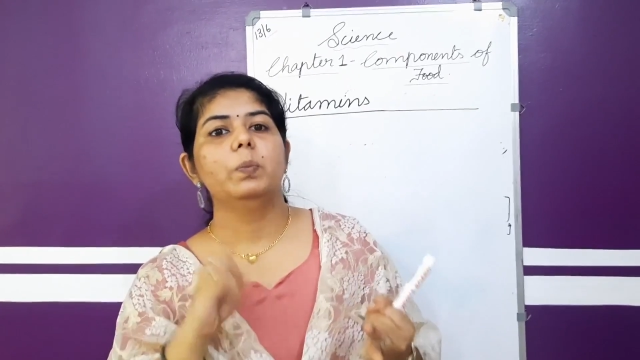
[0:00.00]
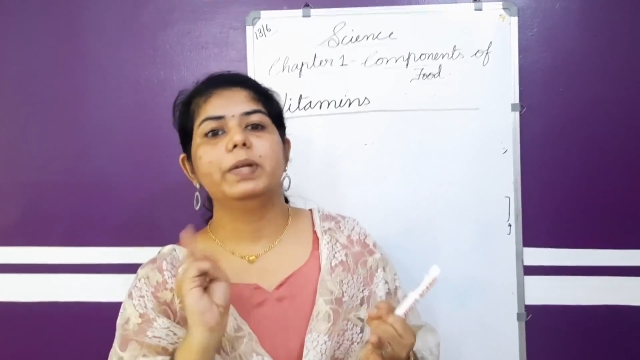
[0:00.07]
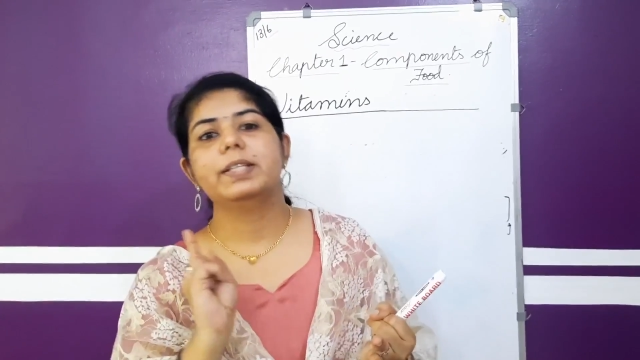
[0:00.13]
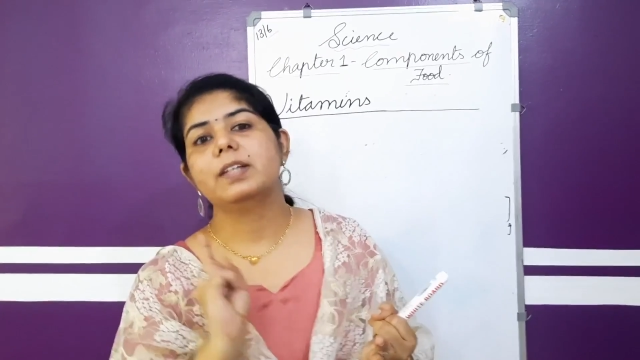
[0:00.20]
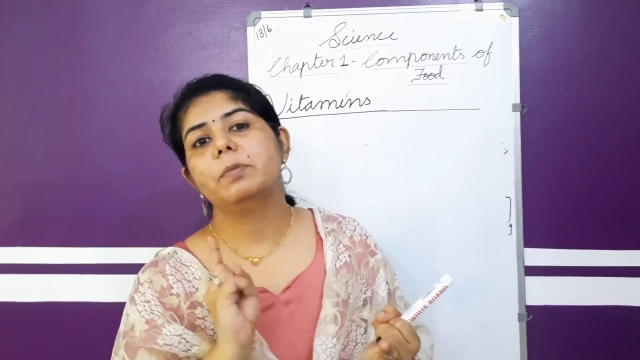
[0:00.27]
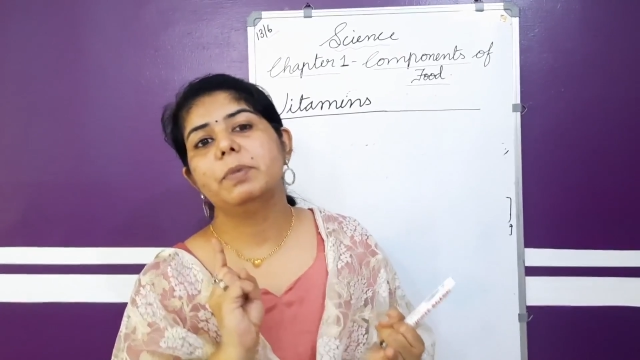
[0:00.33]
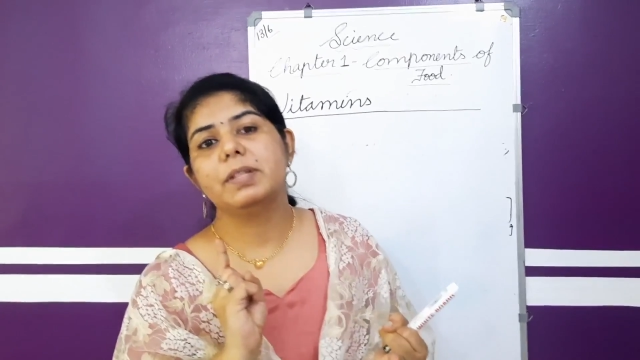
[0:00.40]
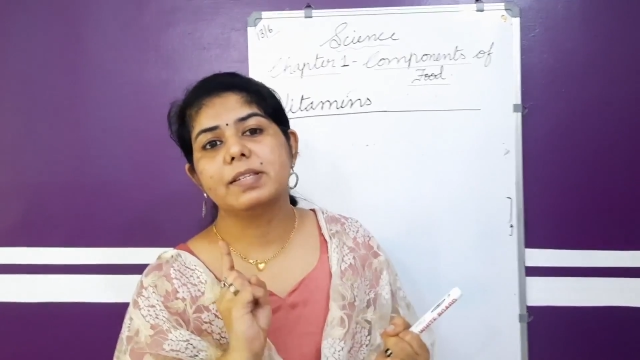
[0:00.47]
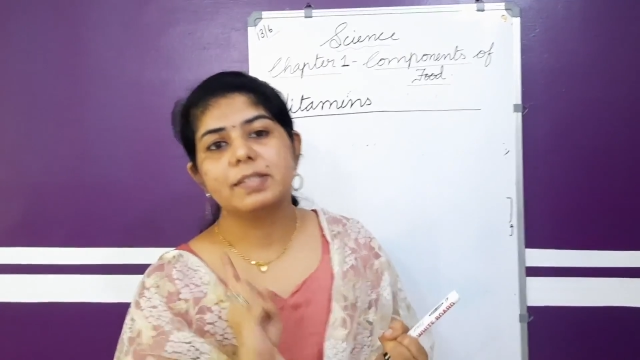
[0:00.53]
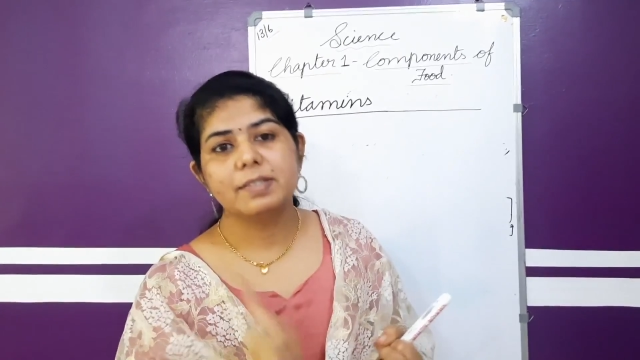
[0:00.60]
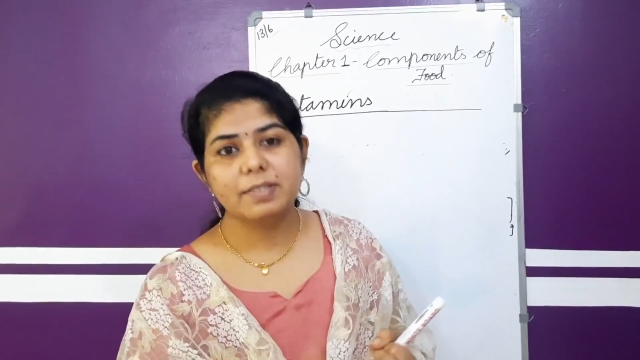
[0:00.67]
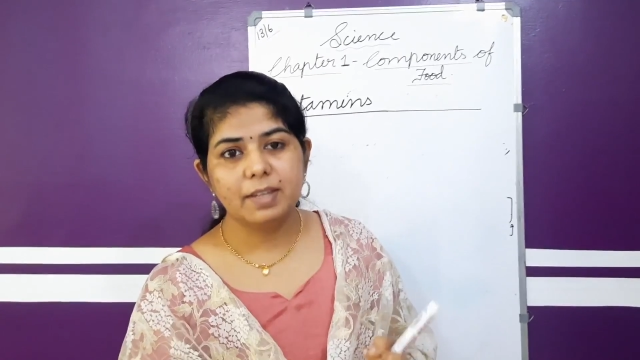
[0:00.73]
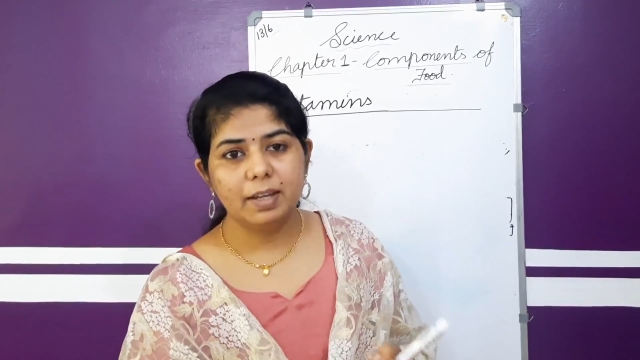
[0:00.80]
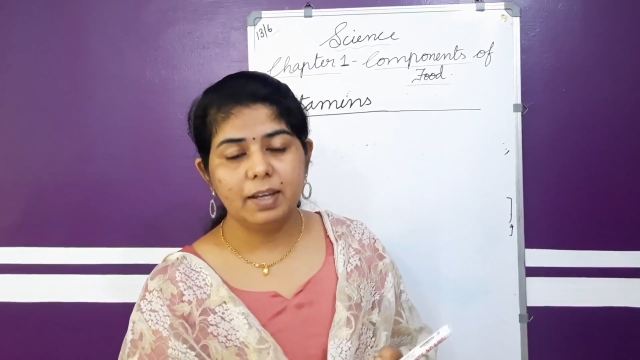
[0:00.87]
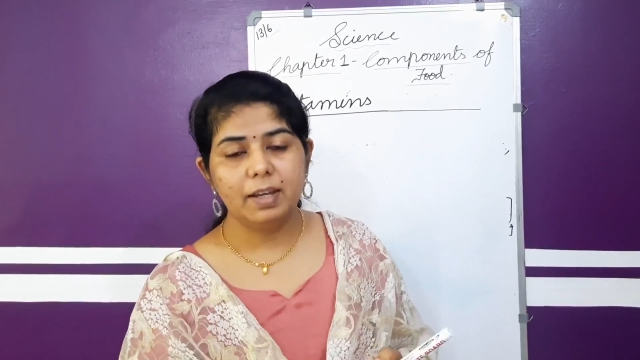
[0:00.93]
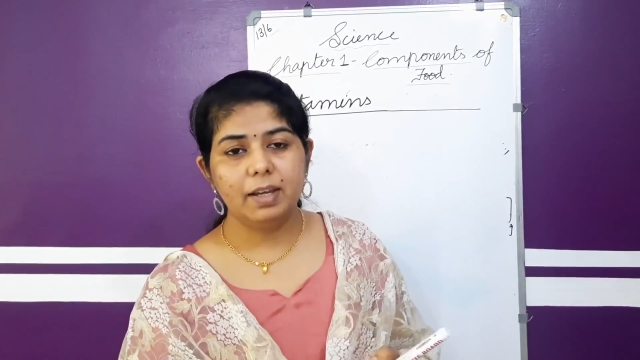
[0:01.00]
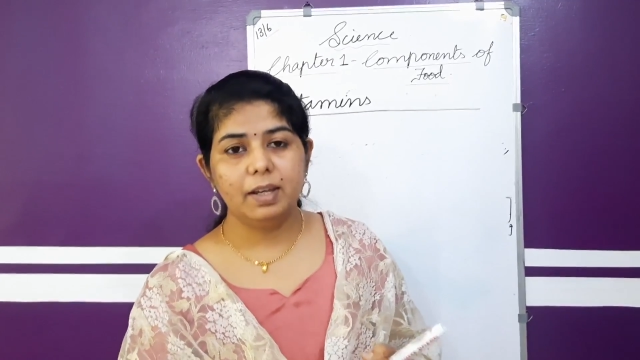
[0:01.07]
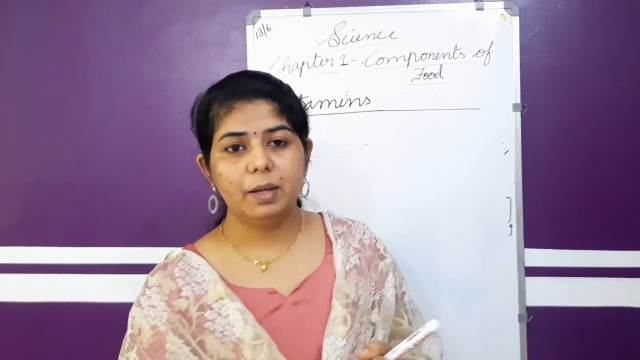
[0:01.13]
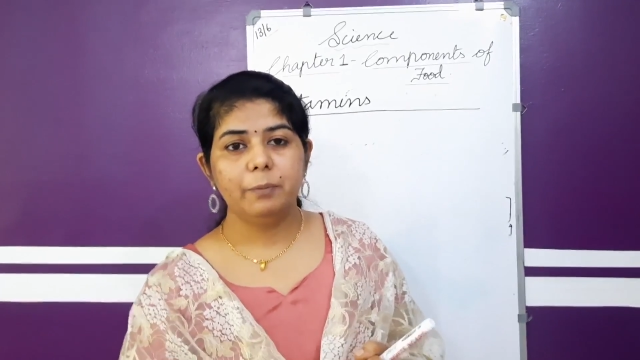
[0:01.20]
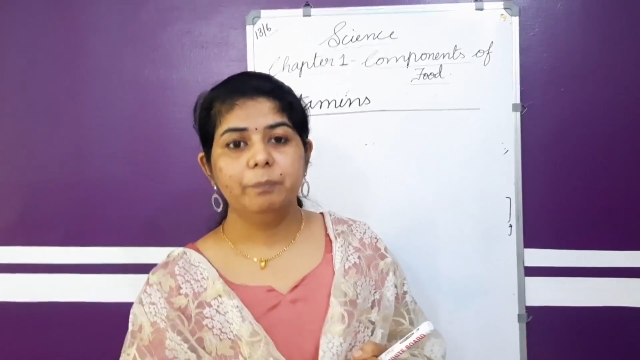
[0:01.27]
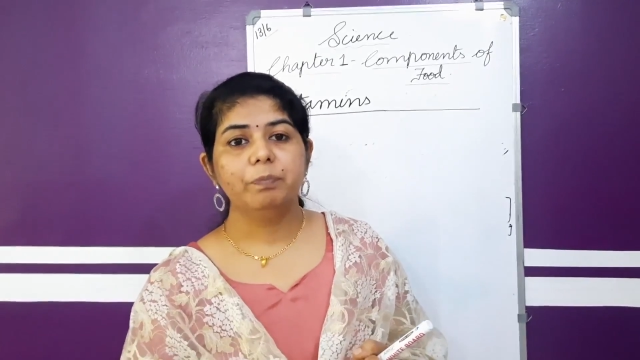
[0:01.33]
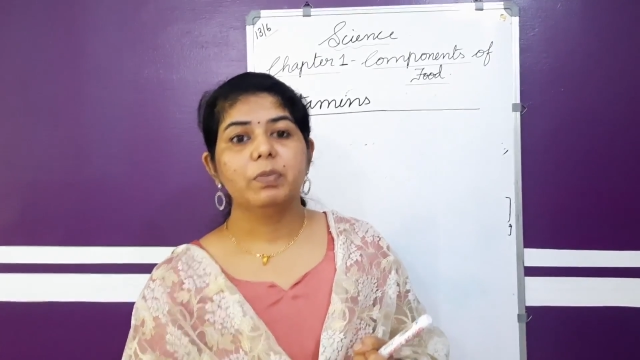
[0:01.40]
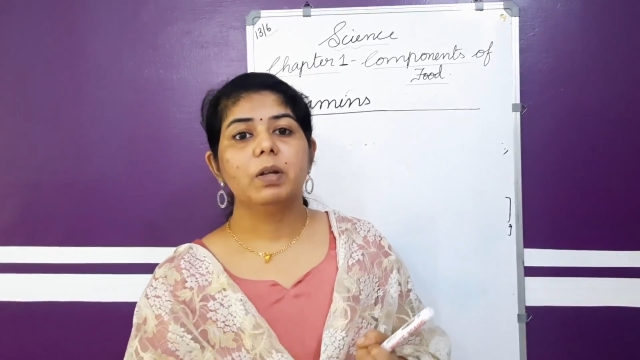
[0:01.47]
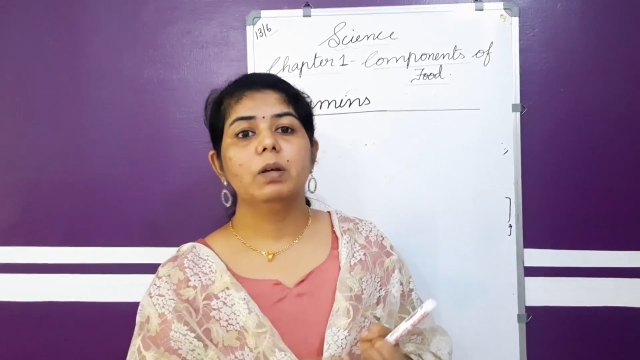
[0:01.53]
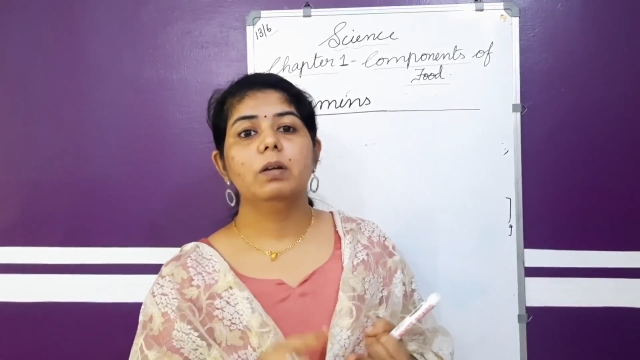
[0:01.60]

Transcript: vitamin C,